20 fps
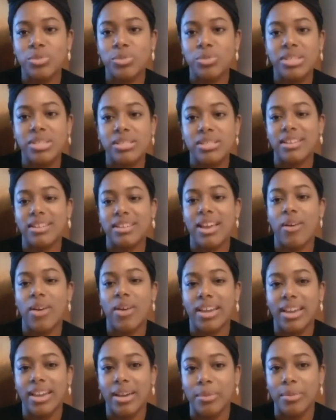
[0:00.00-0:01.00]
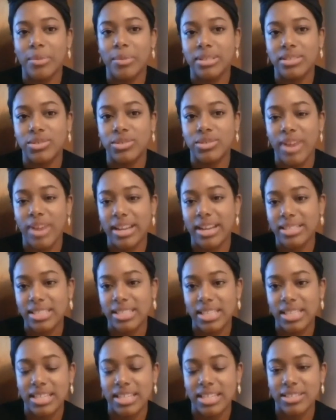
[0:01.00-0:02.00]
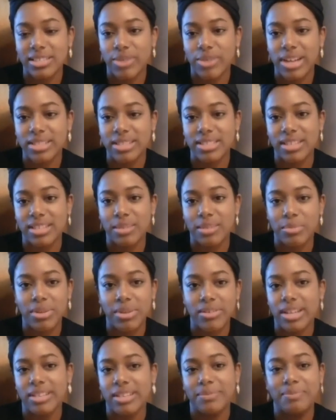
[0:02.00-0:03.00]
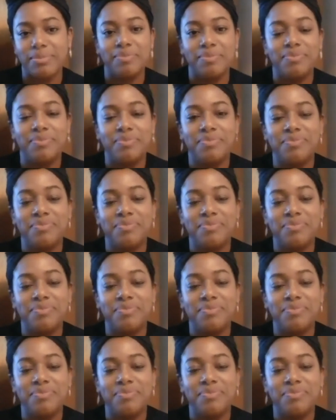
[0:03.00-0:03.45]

of this piece, and now I am directing Amira.